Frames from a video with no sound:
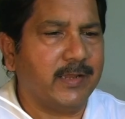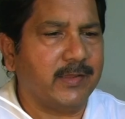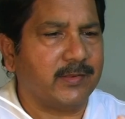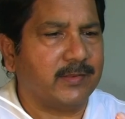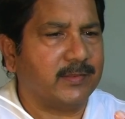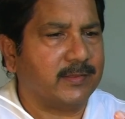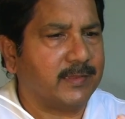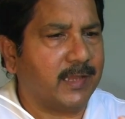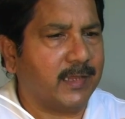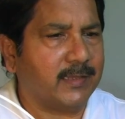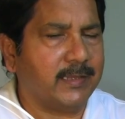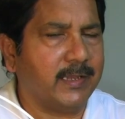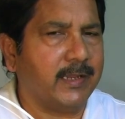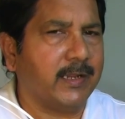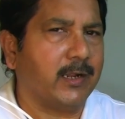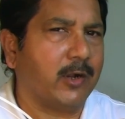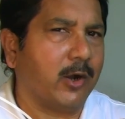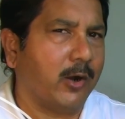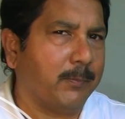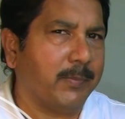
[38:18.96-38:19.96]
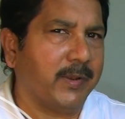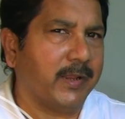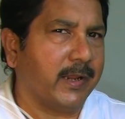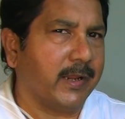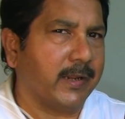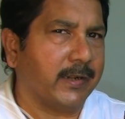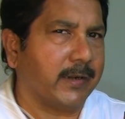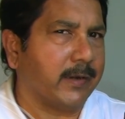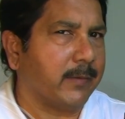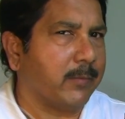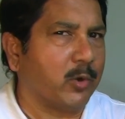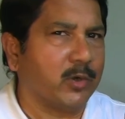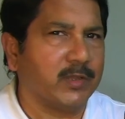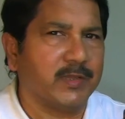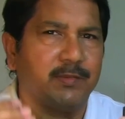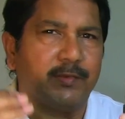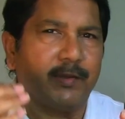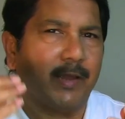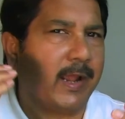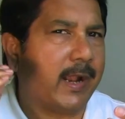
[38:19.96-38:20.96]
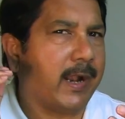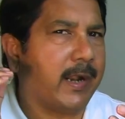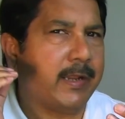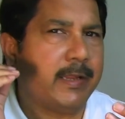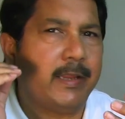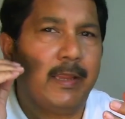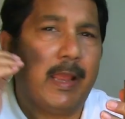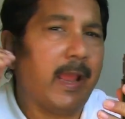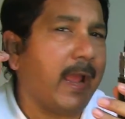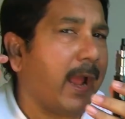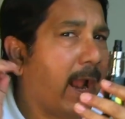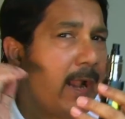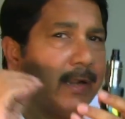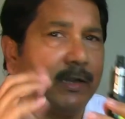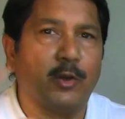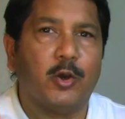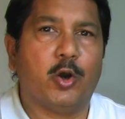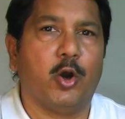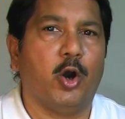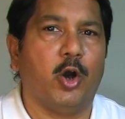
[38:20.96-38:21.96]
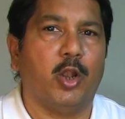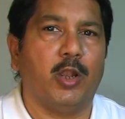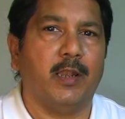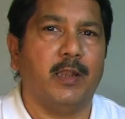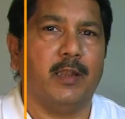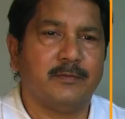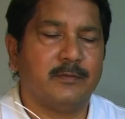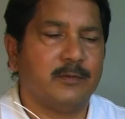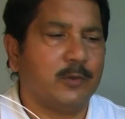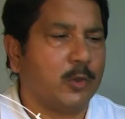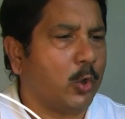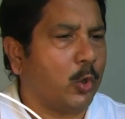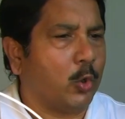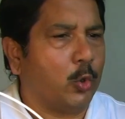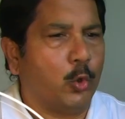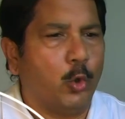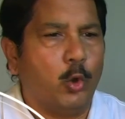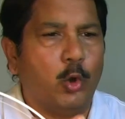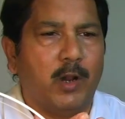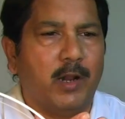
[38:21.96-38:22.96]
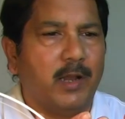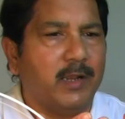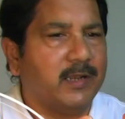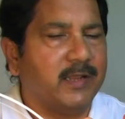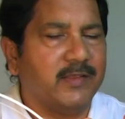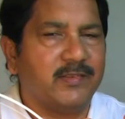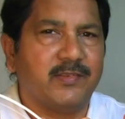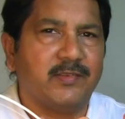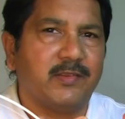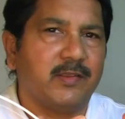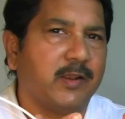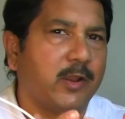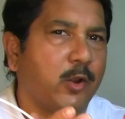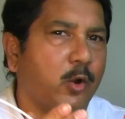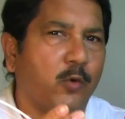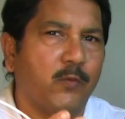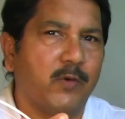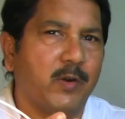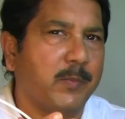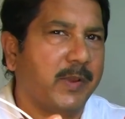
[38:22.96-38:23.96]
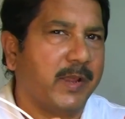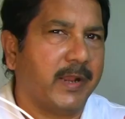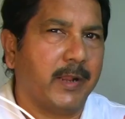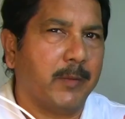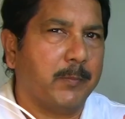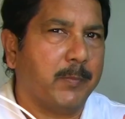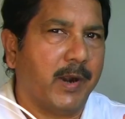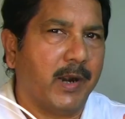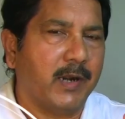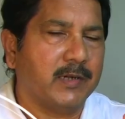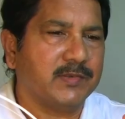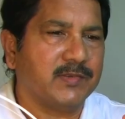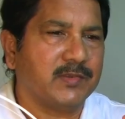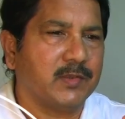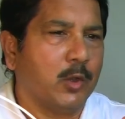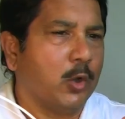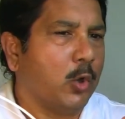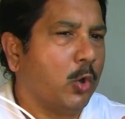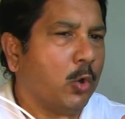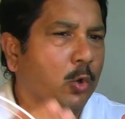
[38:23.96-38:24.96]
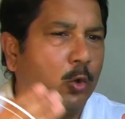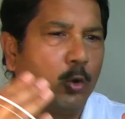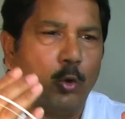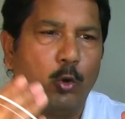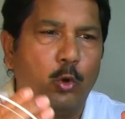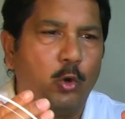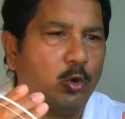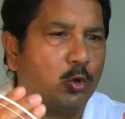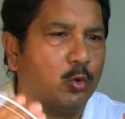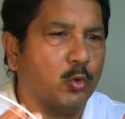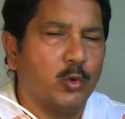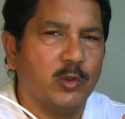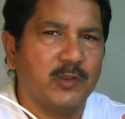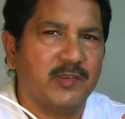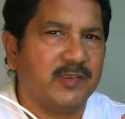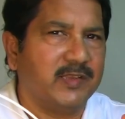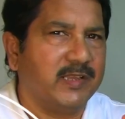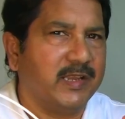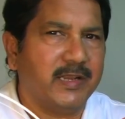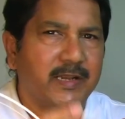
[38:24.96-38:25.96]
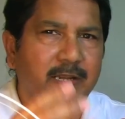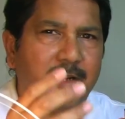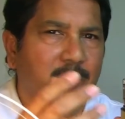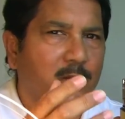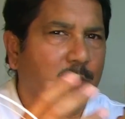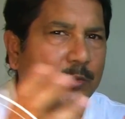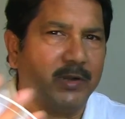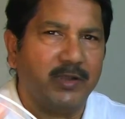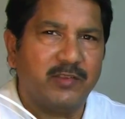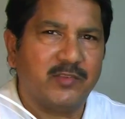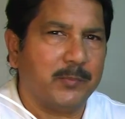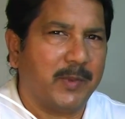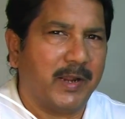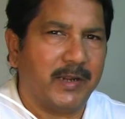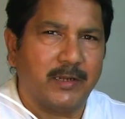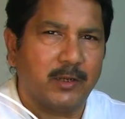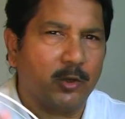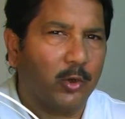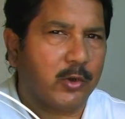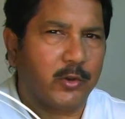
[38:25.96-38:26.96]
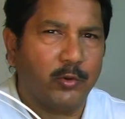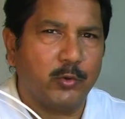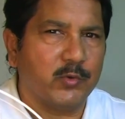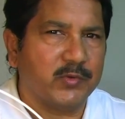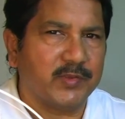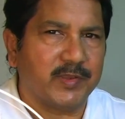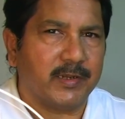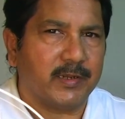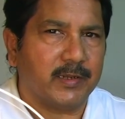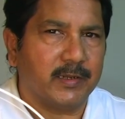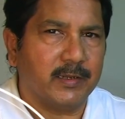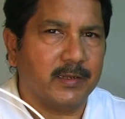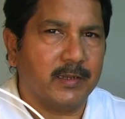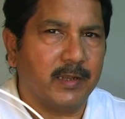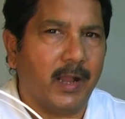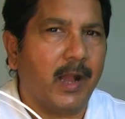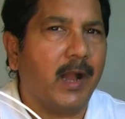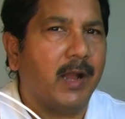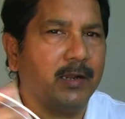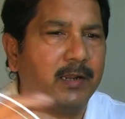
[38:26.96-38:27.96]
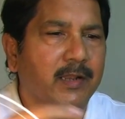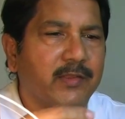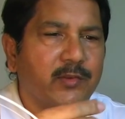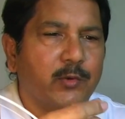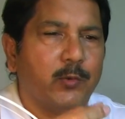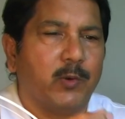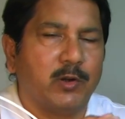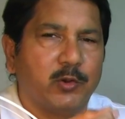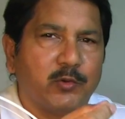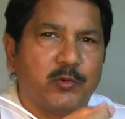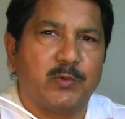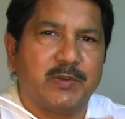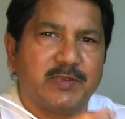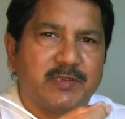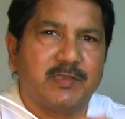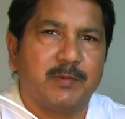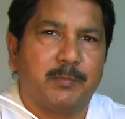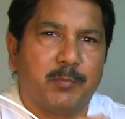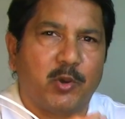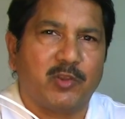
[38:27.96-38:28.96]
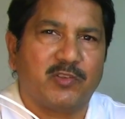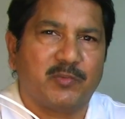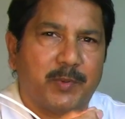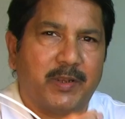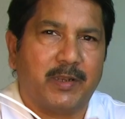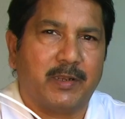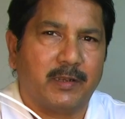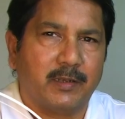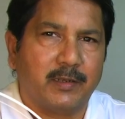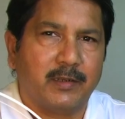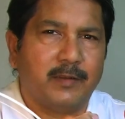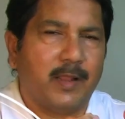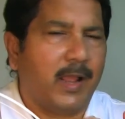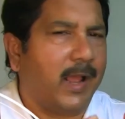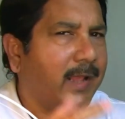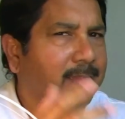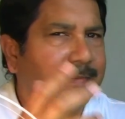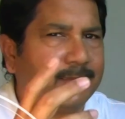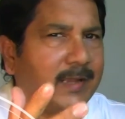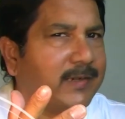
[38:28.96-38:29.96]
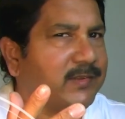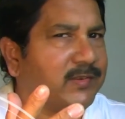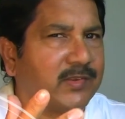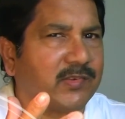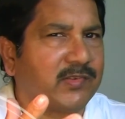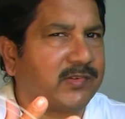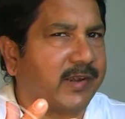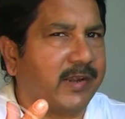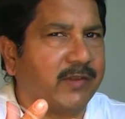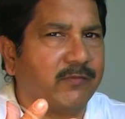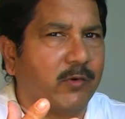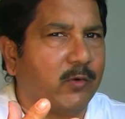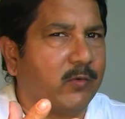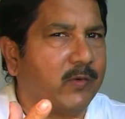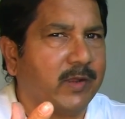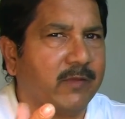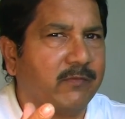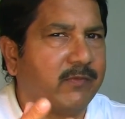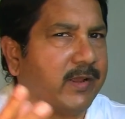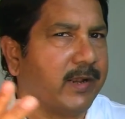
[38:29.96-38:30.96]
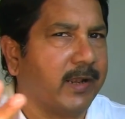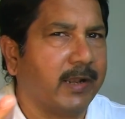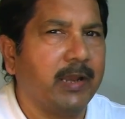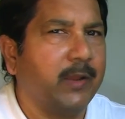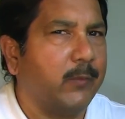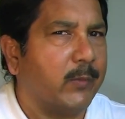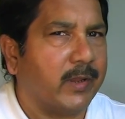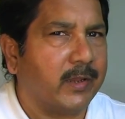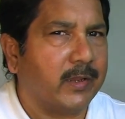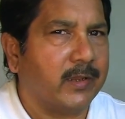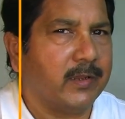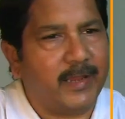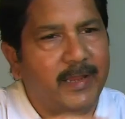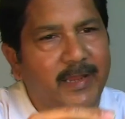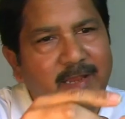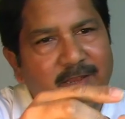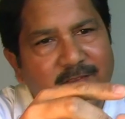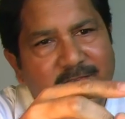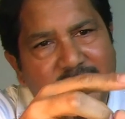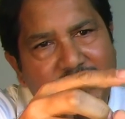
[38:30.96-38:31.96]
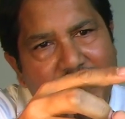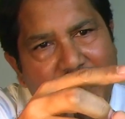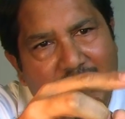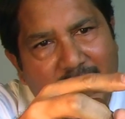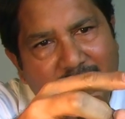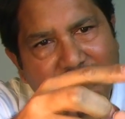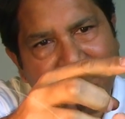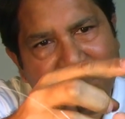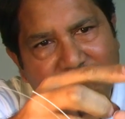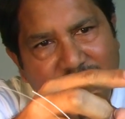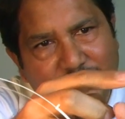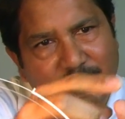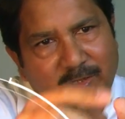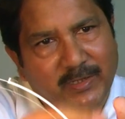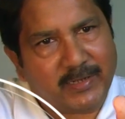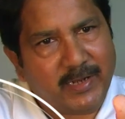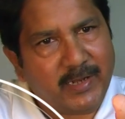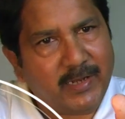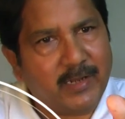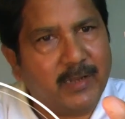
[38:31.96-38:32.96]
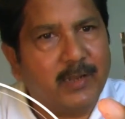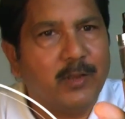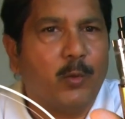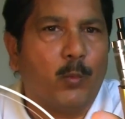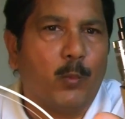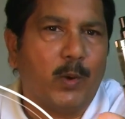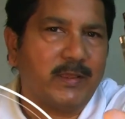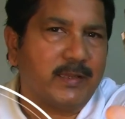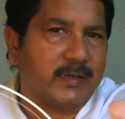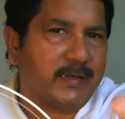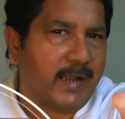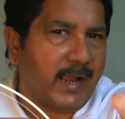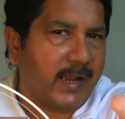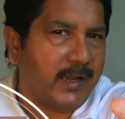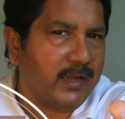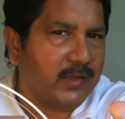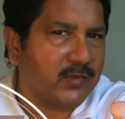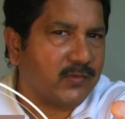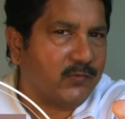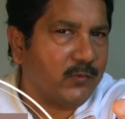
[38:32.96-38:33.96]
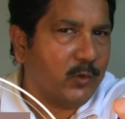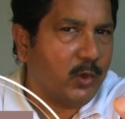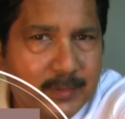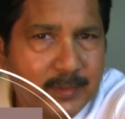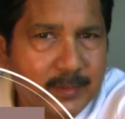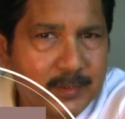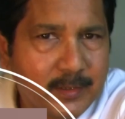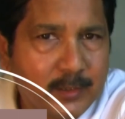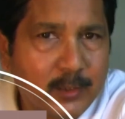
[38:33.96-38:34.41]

is nothing complicated about this Addy at all. No unnecessary overbearing parts, no tools needed to dismantle or use it unless you want to switch the POS pin. And that's a straightforward affair anyway. Easy access to the deck while the tank is full.